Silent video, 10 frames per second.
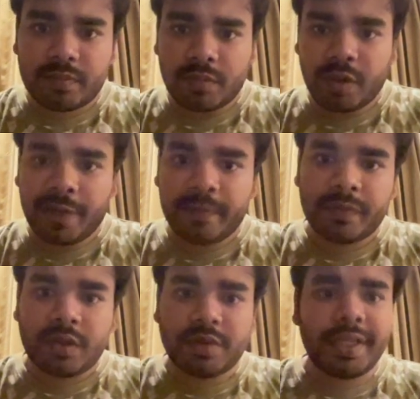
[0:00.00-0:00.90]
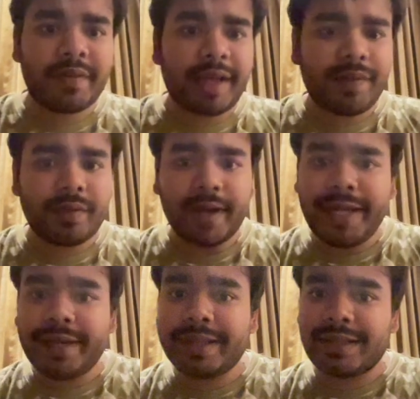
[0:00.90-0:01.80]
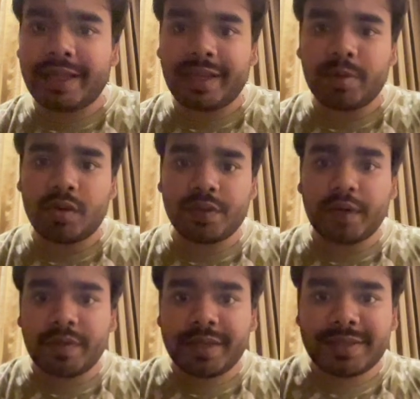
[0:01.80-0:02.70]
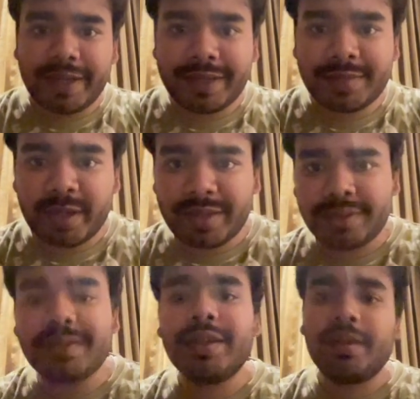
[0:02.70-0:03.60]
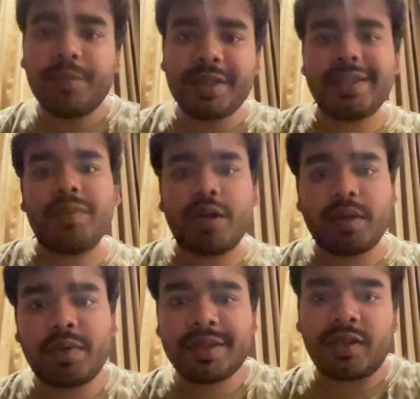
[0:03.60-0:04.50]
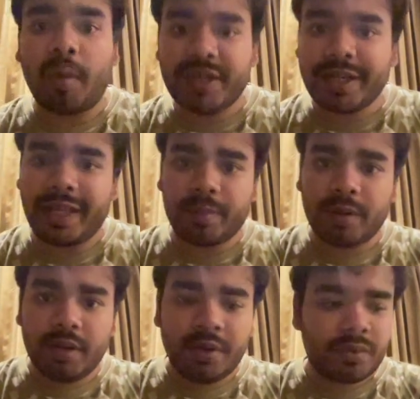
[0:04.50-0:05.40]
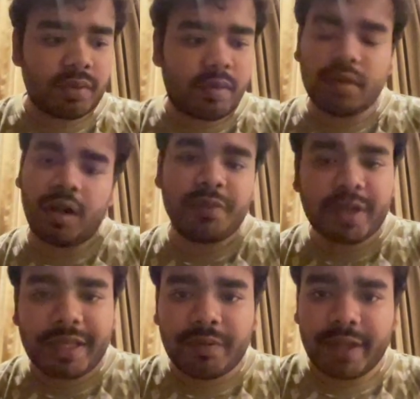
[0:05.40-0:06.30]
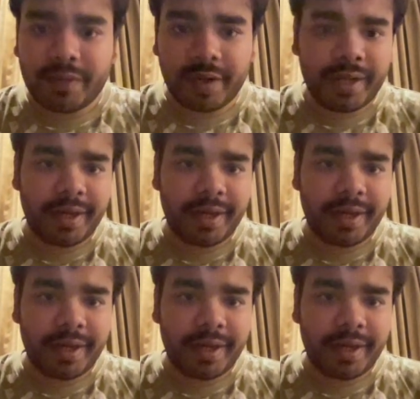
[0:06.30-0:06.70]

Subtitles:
Okay, so there we have defined it as an array, because whatever inside this parenthesis means that what is the object type. So for object type we have created an